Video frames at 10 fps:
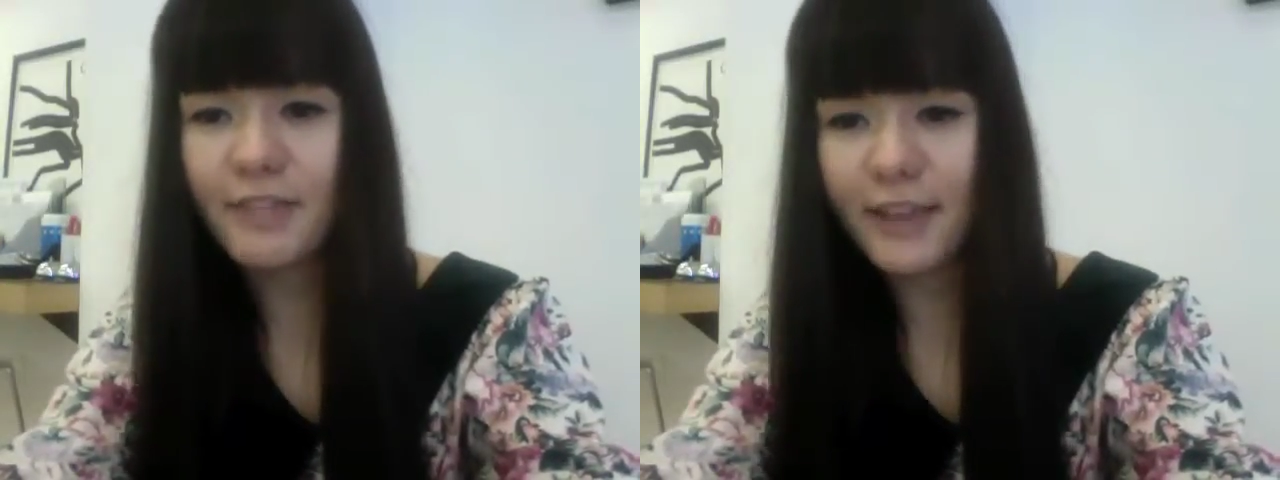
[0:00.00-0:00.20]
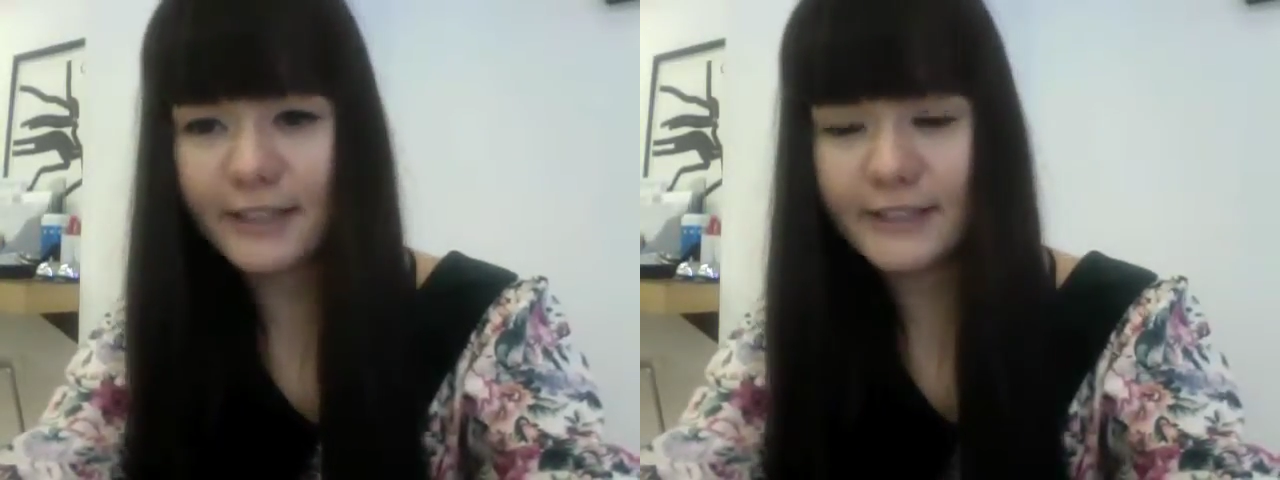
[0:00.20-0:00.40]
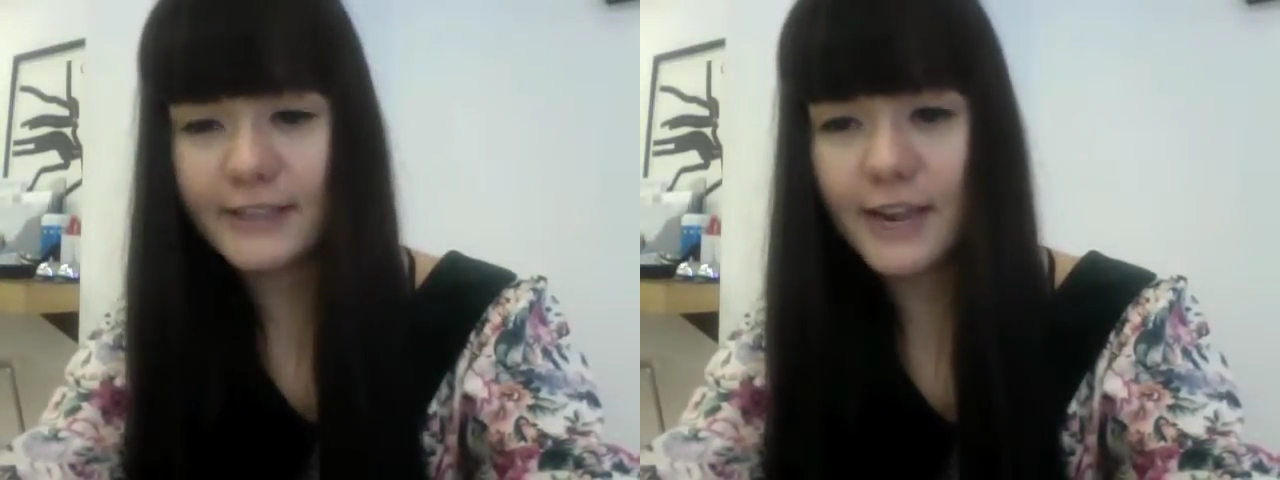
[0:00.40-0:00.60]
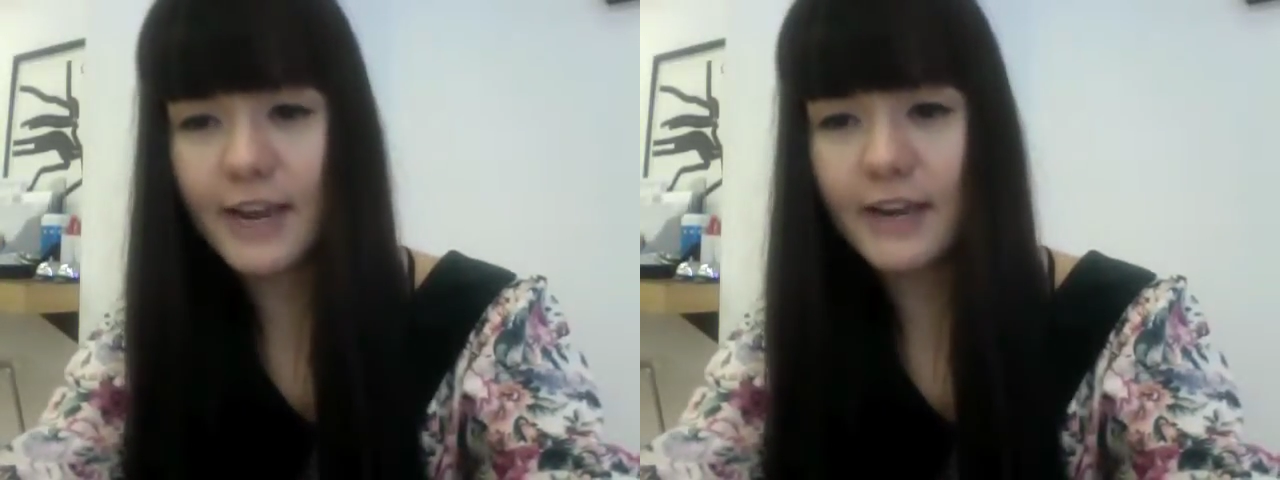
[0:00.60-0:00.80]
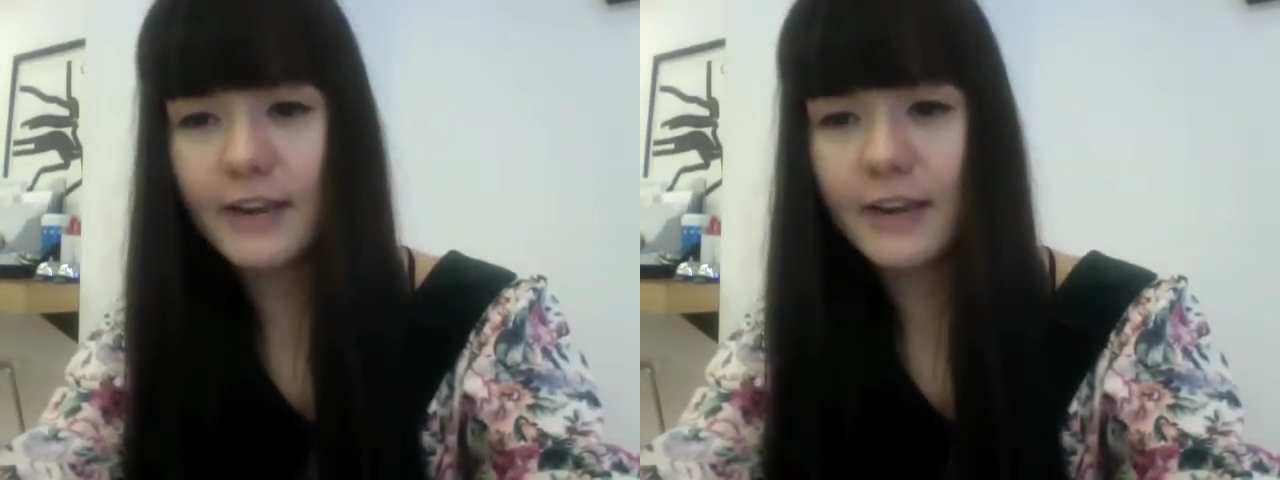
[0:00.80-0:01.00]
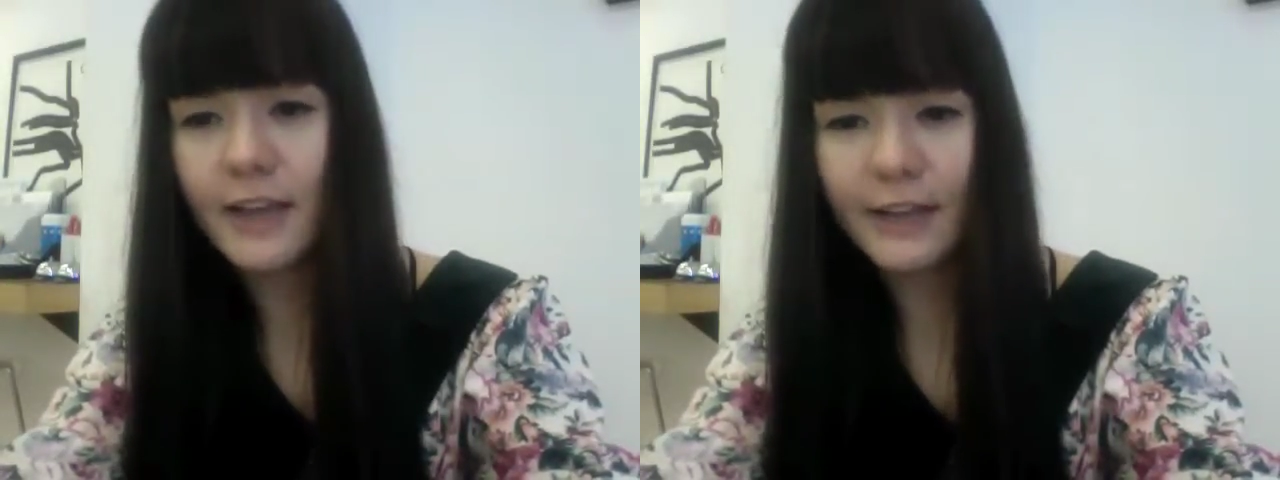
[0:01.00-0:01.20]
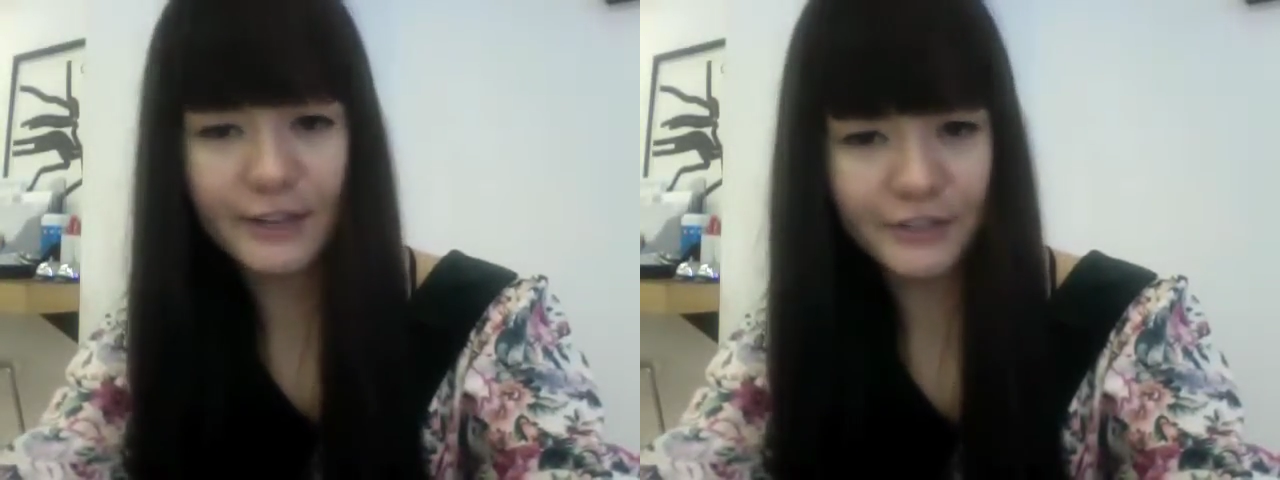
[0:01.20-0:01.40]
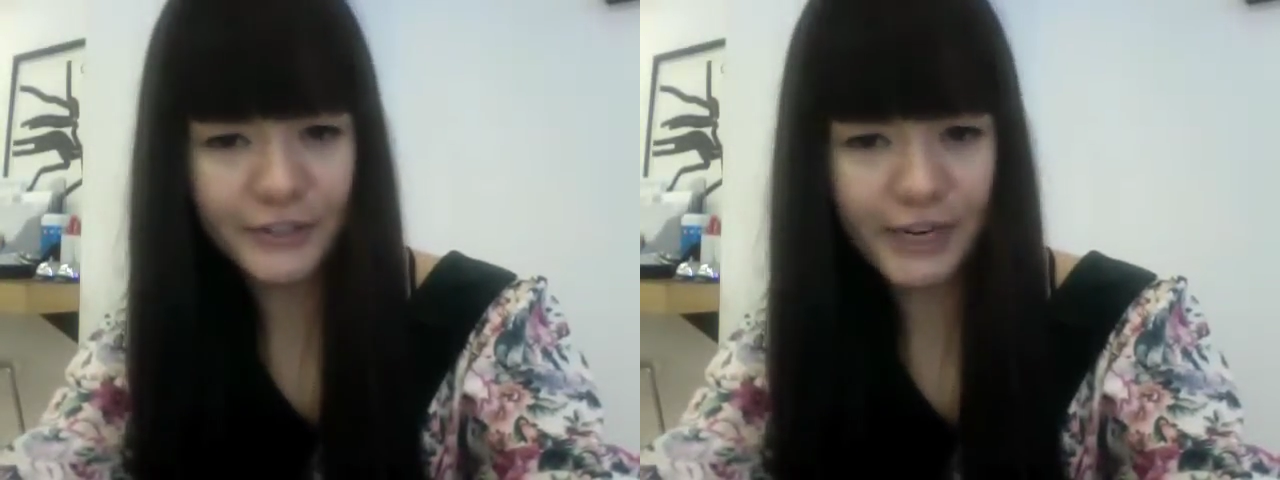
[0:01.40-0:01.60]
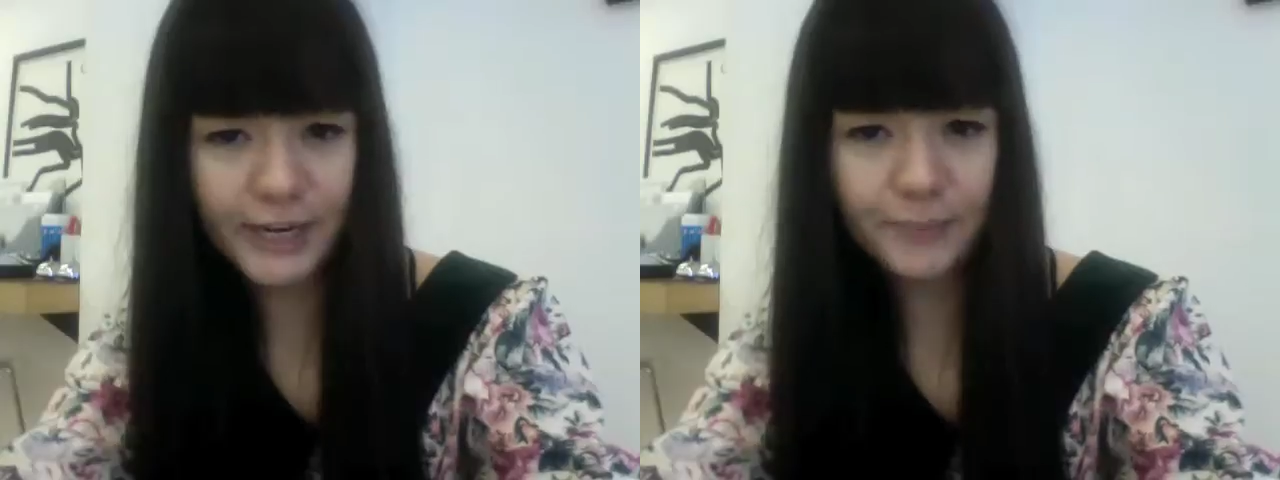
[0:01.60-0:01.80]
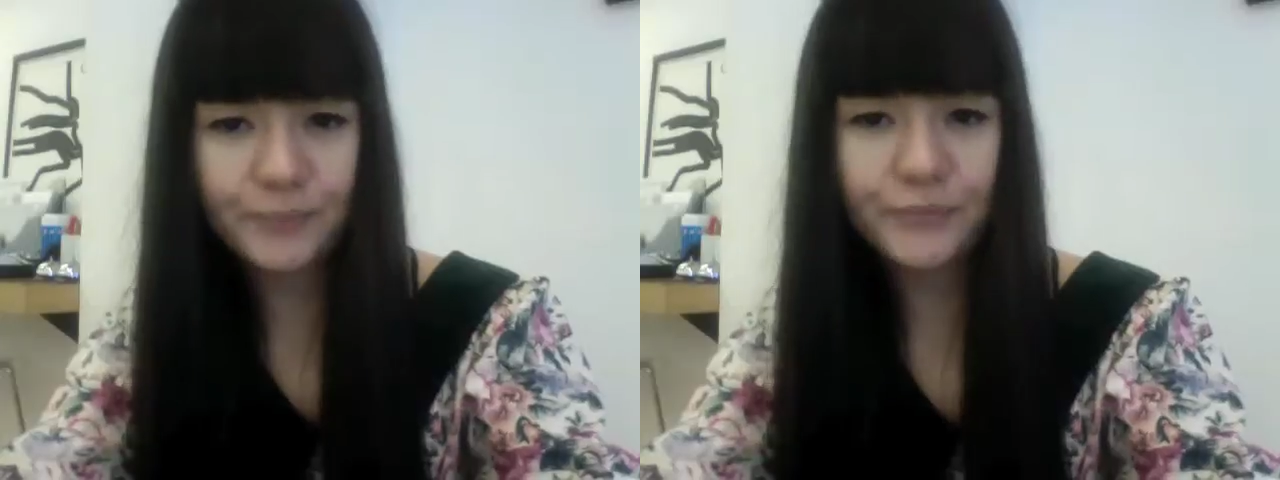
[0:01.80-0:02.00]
things in a country.